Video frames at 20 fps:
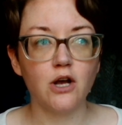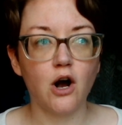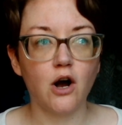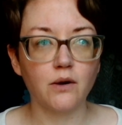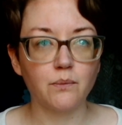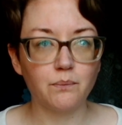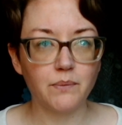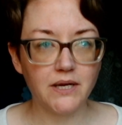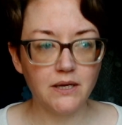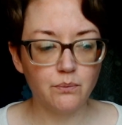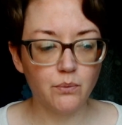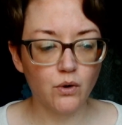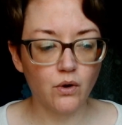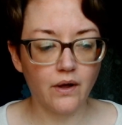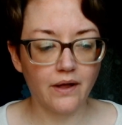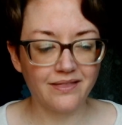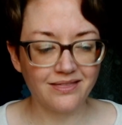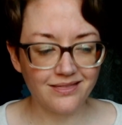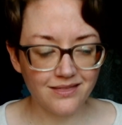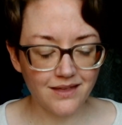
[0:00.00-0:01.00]
on people
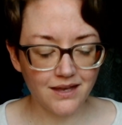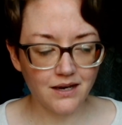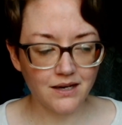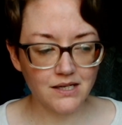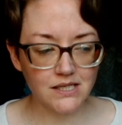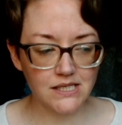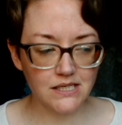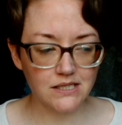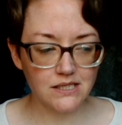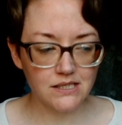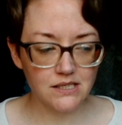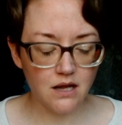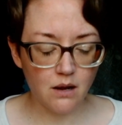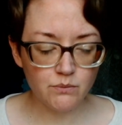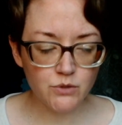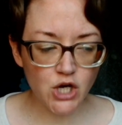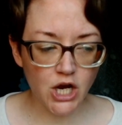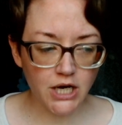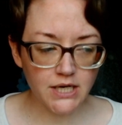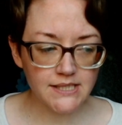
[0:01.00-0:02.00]
and things and
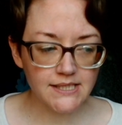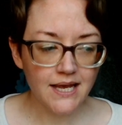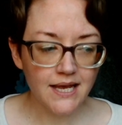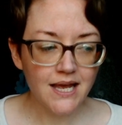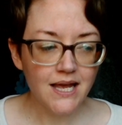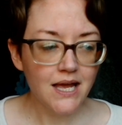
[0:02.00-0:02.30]
subjects